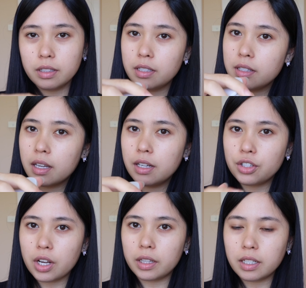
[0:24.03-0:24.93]
This is like a
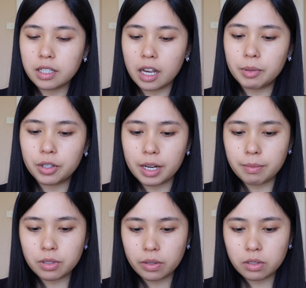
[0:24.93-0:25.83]
jelly type
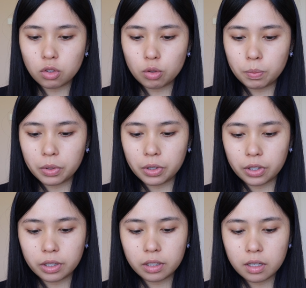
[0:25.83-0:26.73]
cream, so it's super